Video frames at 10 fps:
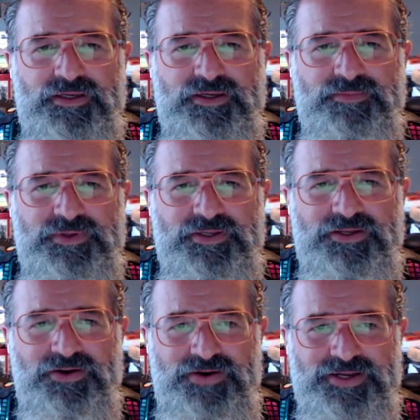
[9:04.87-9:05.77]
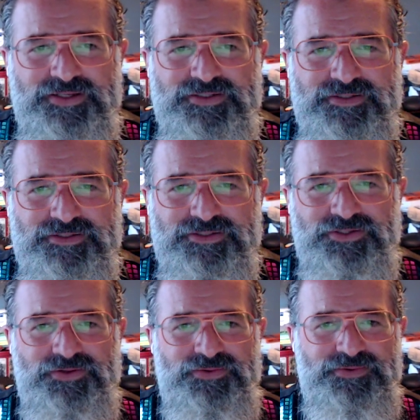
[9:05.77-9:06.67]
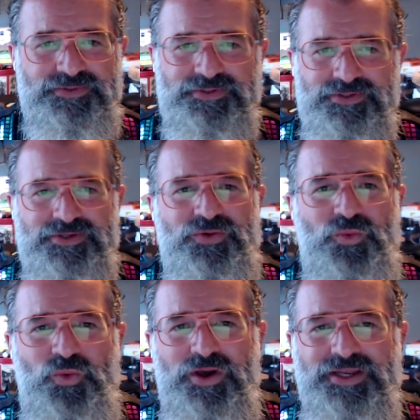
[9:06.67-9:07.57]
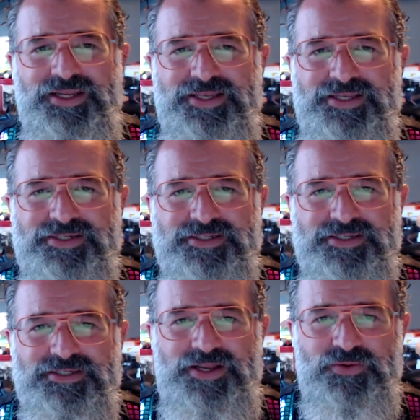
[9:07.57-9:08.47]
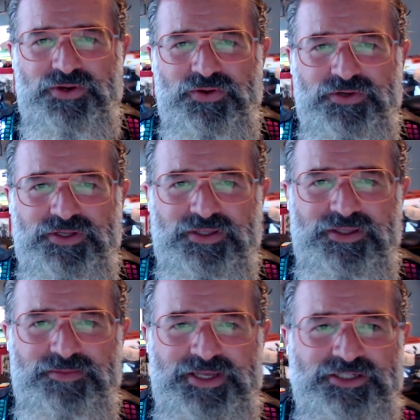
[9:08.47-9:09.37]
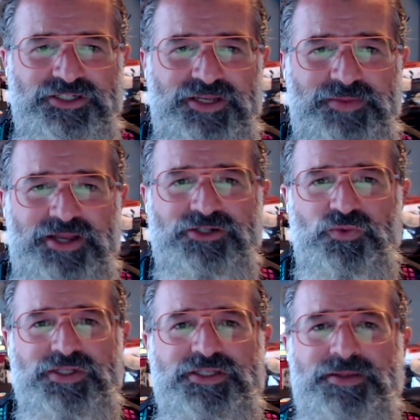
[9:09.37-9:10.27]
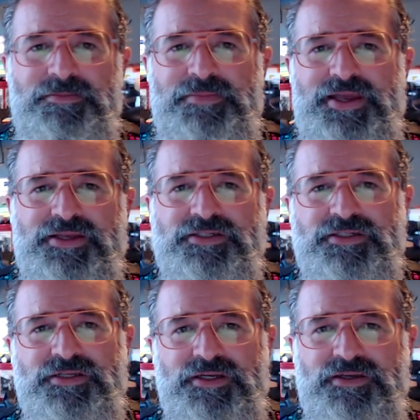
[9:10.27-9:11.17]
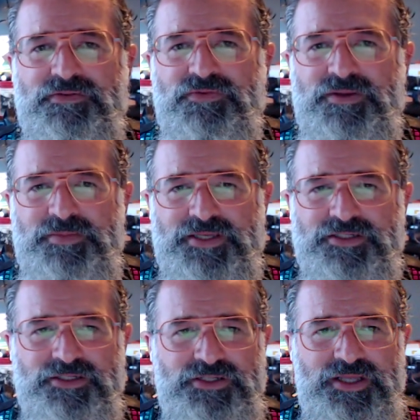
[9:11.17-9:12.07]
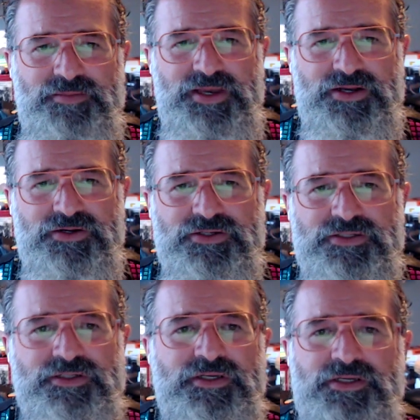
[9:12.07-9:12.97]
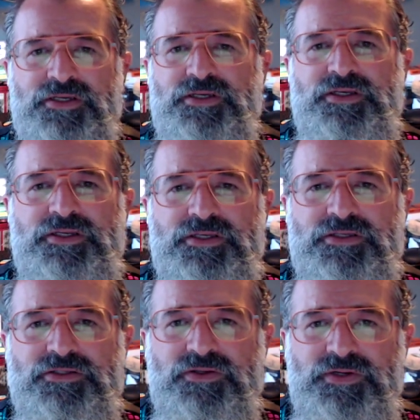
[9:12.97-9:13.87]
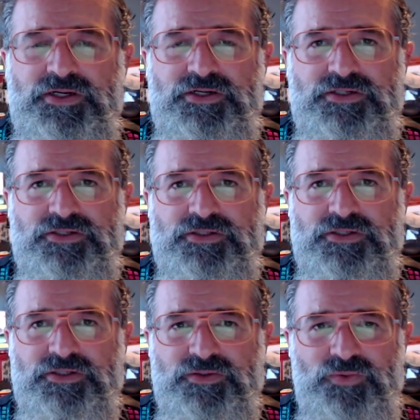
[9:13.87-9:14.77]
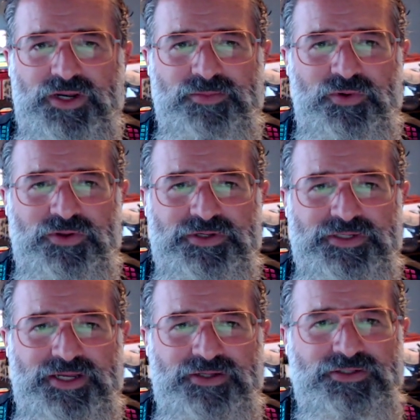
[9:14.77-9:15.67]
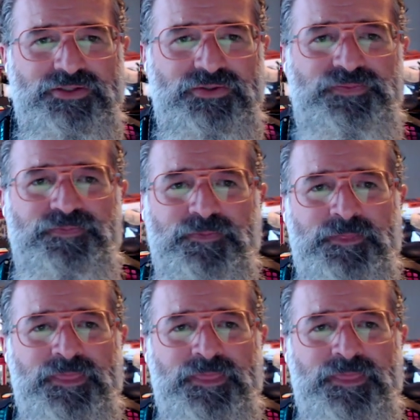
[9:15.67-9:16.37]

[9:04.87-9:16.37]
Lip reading: All right, so what is this? Now we're going to the message that matters. What's the best of a message that matters? So here's what I boiled it down to.